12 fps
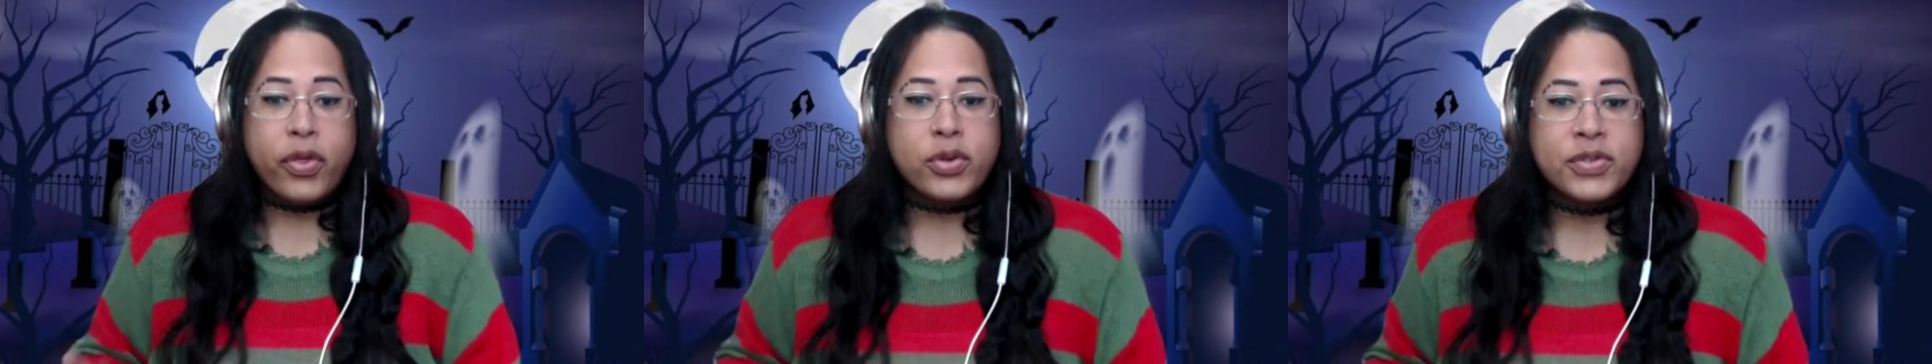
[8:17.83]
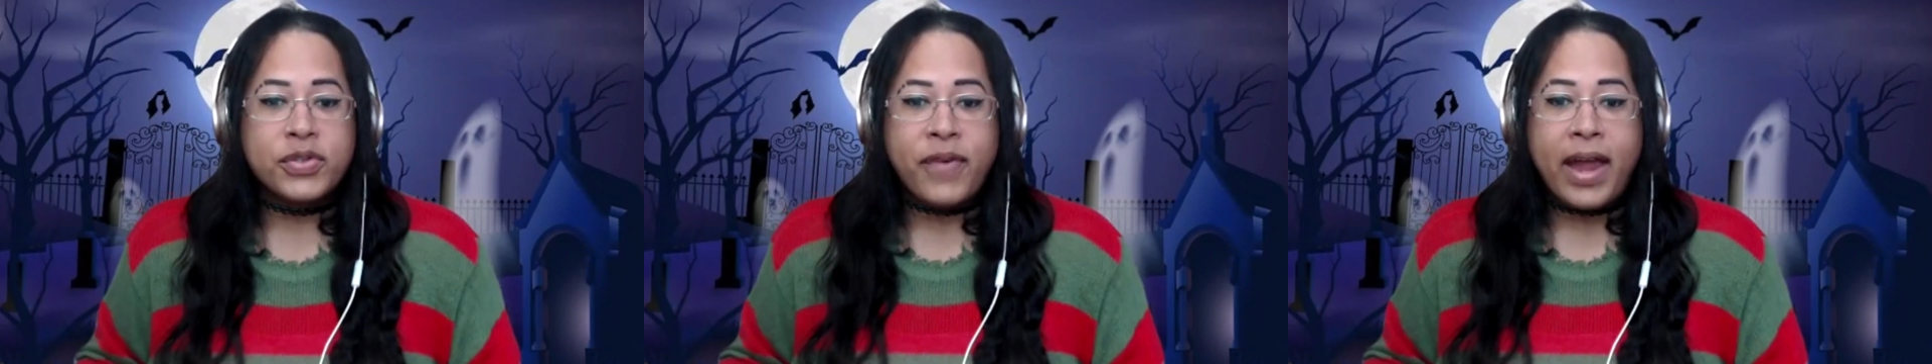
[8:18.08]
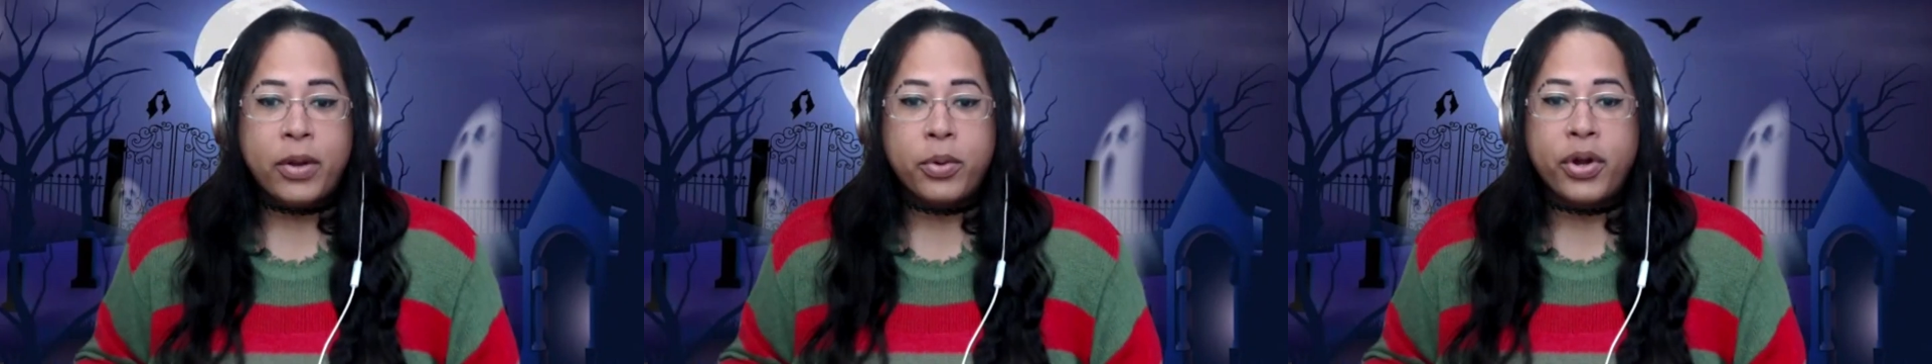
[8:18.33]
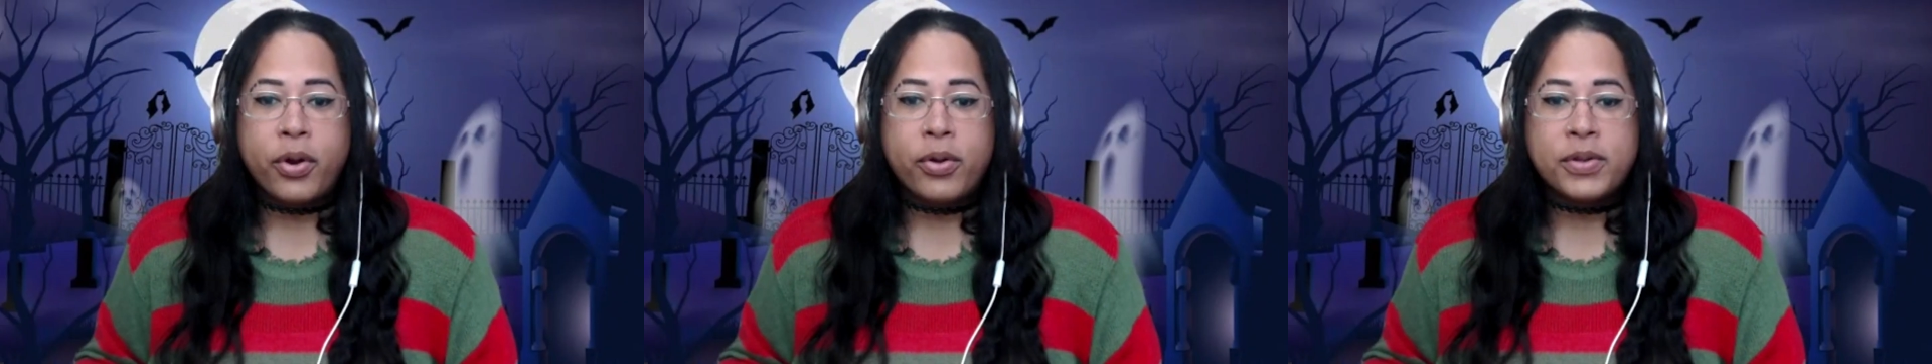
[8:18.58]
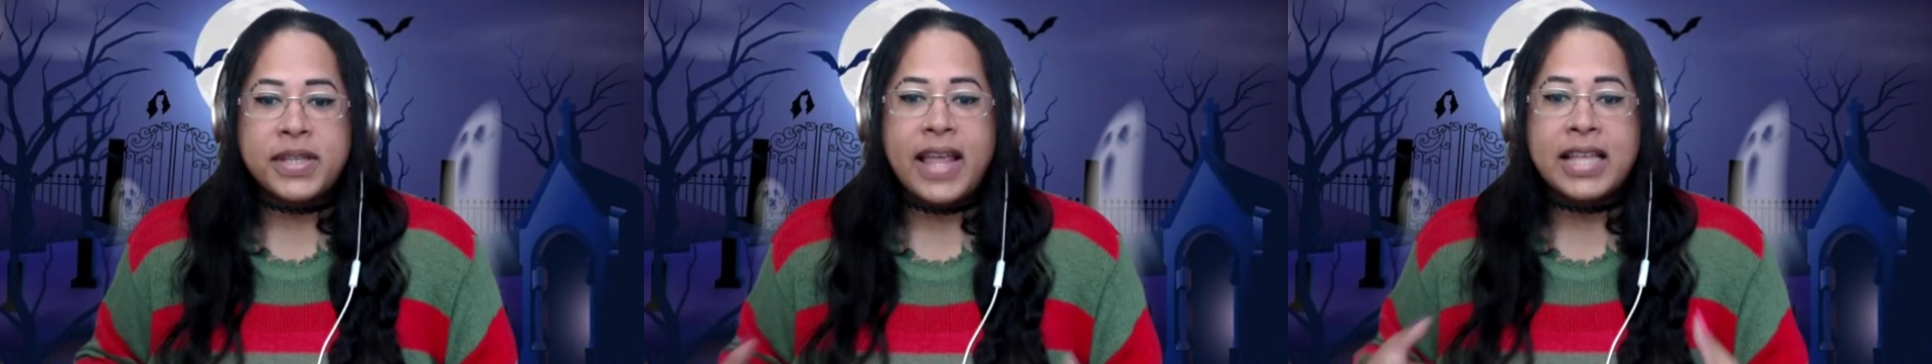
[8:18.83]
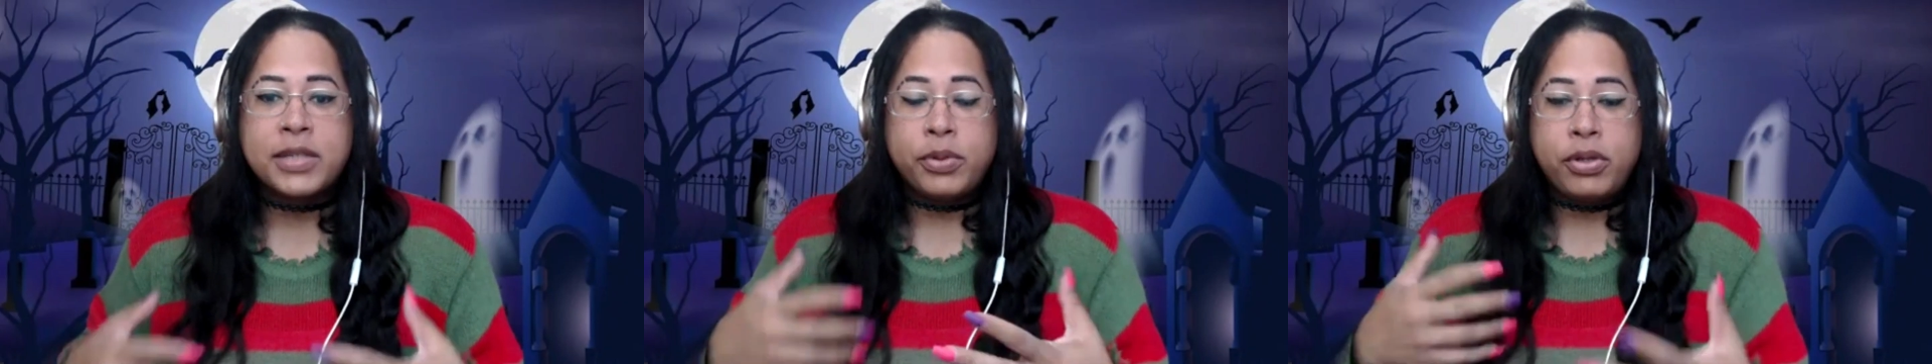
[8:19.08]
those final girls. And
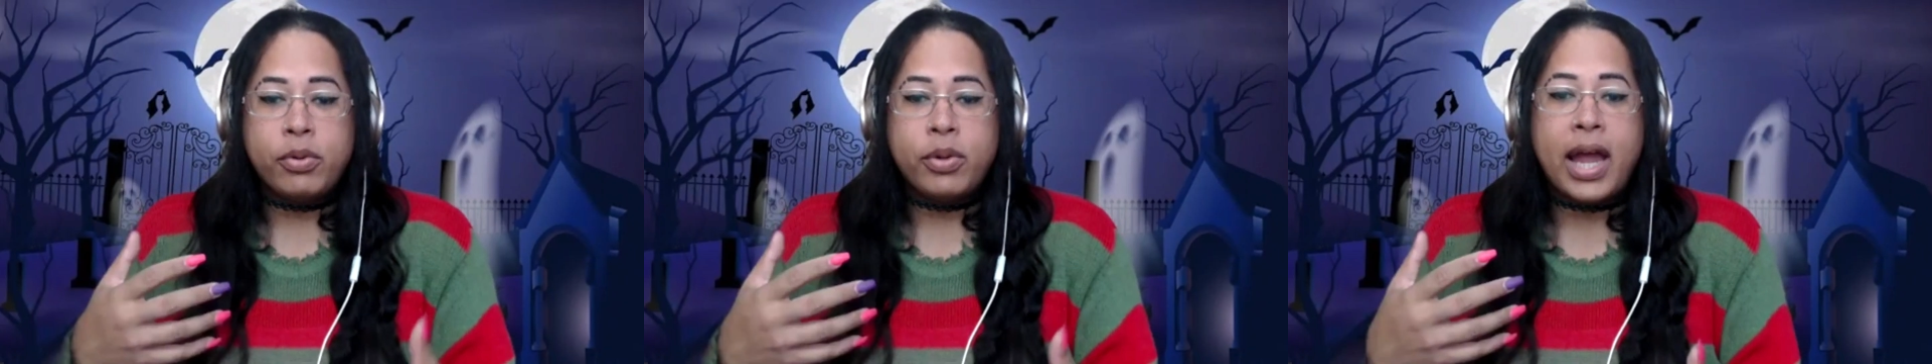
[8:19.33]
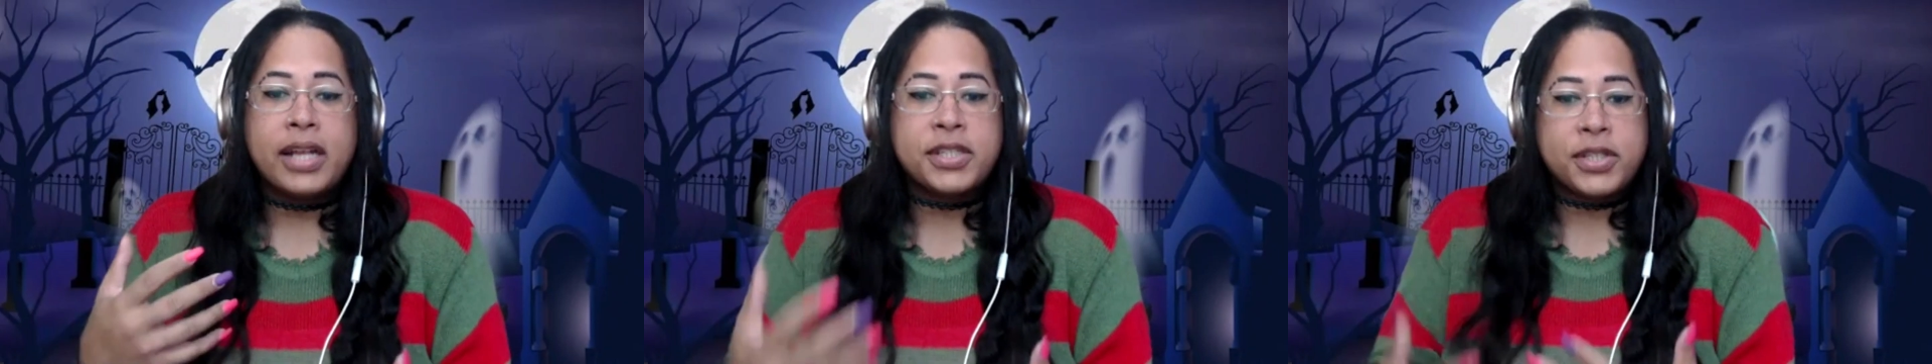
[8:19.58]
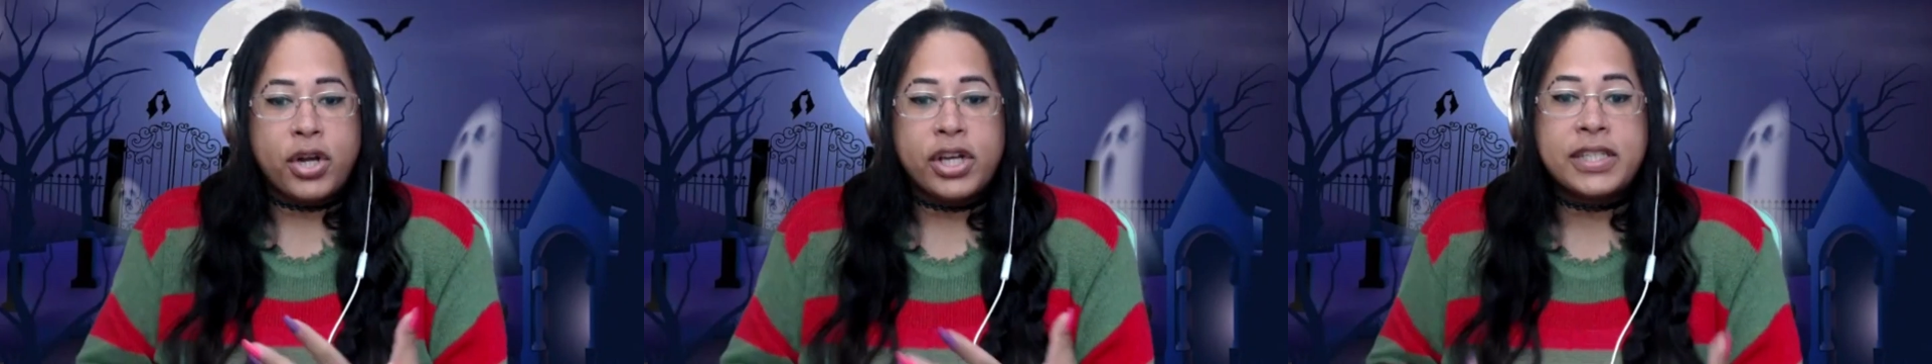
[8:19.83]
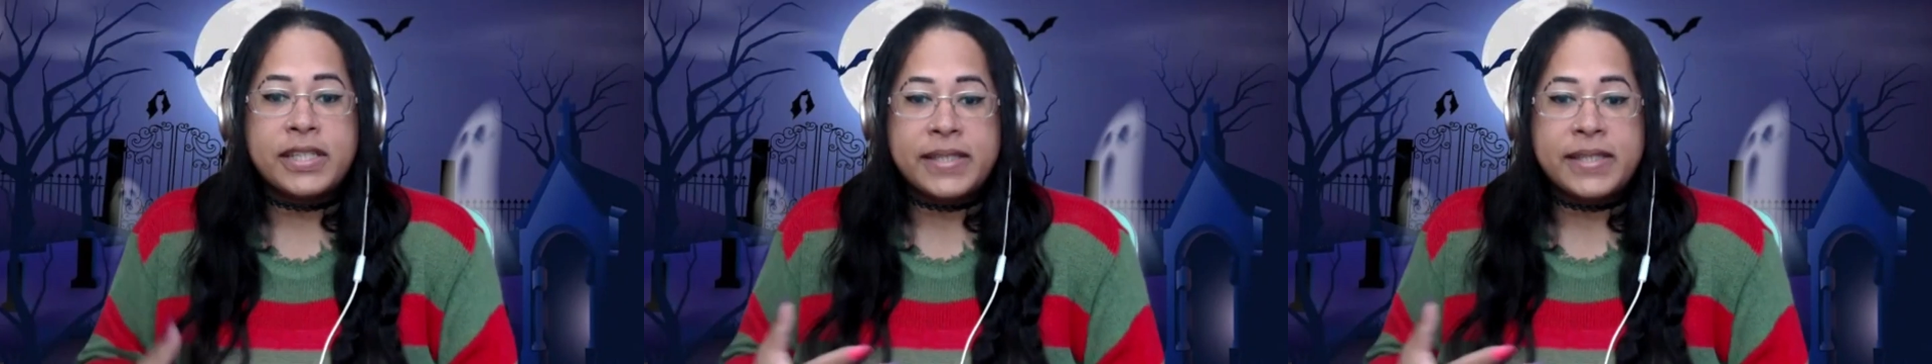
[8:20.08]
that's when you kind of started to